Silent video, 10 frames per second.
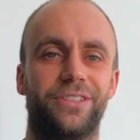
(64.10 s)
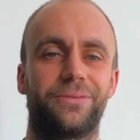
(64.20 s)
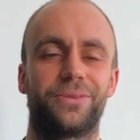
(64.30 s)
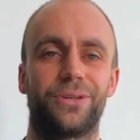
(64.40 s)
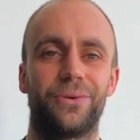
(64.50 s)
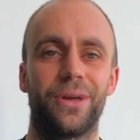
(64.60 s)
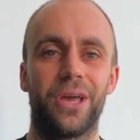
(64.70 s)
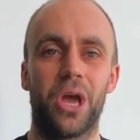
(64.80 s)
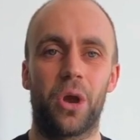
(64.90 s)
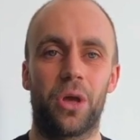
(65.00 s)
system. So
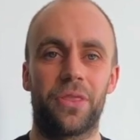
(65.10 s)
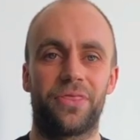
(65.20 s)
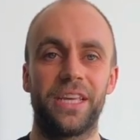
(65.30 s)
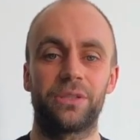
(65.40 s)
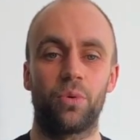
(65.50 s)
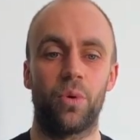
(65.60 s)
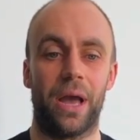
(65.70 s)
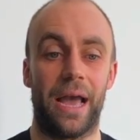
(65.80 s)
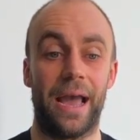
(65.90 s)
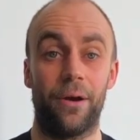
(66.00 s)
this will
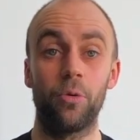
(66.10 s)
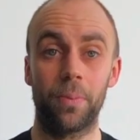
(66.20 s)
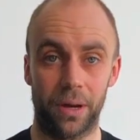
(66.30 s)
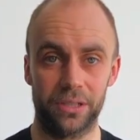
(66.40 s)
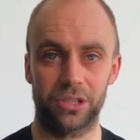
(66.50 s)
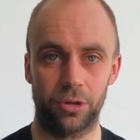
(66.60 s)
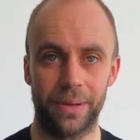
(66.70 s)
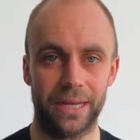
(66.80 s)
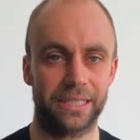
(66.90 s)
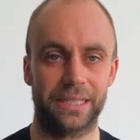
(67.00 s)
help us to
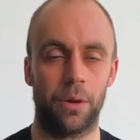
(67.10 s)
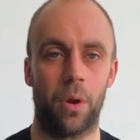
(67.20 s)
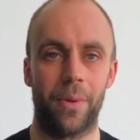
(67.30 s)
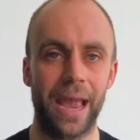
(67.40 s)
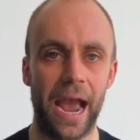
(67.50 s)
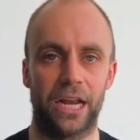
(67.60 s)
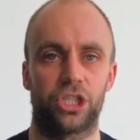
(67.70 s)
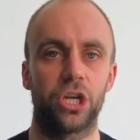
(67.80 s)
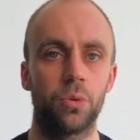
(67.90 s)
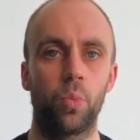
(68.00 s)
be in a state where we
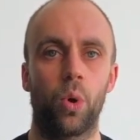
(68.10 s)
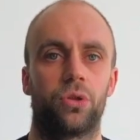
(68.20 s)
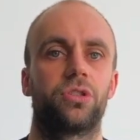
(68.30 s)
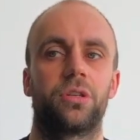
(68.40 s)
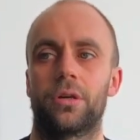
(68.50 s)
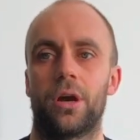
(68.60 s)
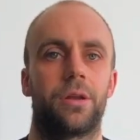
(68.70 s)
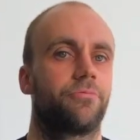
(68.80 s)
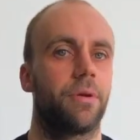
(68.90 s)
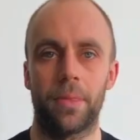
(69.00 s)
actually want to
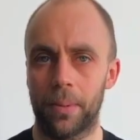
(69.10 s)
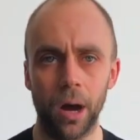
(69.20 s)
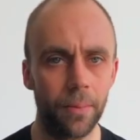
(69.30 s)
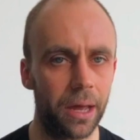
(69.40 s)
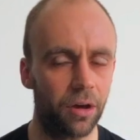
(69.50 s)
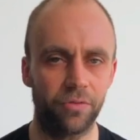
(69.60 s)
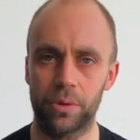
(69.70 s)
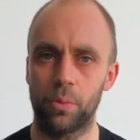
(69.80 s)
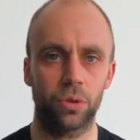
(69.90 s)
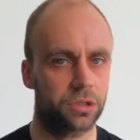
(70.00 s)
kind of rip the barbell off,
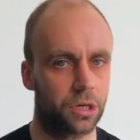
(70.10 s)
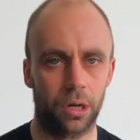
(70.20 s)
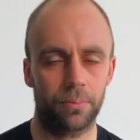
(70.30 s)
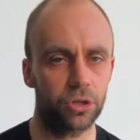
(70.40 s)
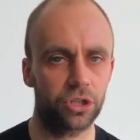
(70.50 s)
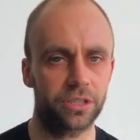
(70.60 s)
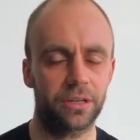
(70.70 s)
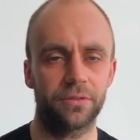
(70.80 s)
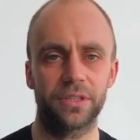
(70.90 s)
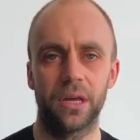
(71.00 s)
we want to kind of push
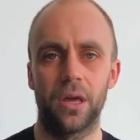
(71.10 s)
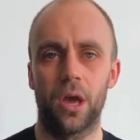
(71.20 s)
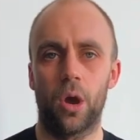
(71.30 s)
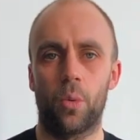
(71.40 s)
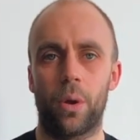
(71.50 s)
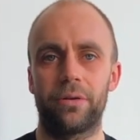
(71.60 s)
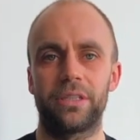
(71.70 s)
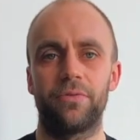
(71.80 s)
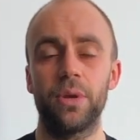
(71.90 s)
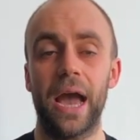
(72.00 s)
ourselves.
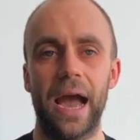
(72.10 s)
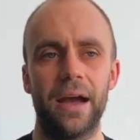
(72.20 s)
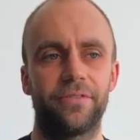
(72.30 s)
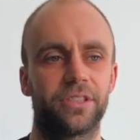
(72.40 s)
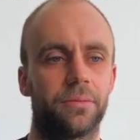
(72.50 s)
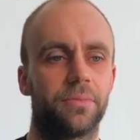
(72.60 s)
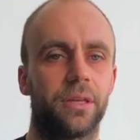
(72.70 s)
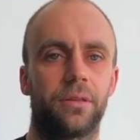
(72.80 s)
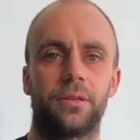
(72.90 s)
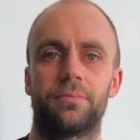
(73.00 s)
Whereas if we have
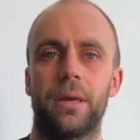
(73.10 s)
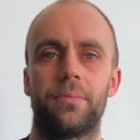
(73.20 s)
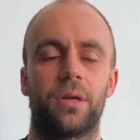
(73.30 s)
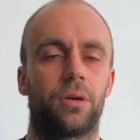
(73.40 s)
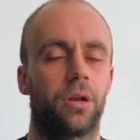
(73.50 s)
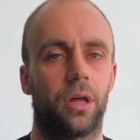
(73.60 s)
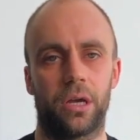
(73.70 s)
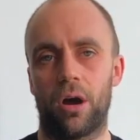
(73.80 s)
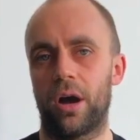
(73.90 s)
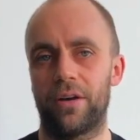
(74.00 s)
something that's maybe kind of
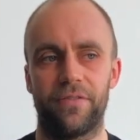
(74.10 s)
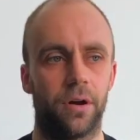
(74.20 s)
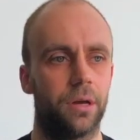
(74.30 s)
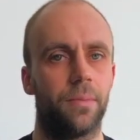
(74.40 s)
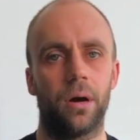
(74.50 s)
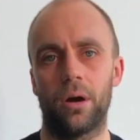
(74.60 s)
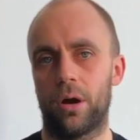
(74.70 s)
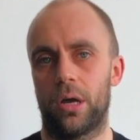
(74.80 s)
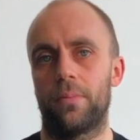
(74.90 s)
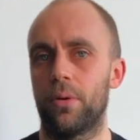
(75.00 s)
like higher fiber,
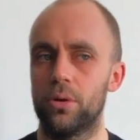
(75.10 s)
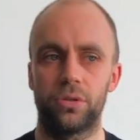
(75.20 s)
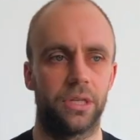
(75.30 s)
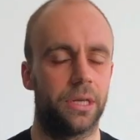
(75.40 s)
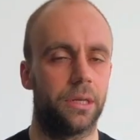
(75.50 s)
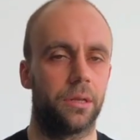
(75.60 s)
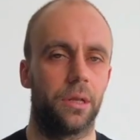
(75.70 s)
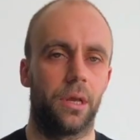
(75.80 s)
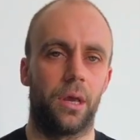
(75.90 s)
higher protein,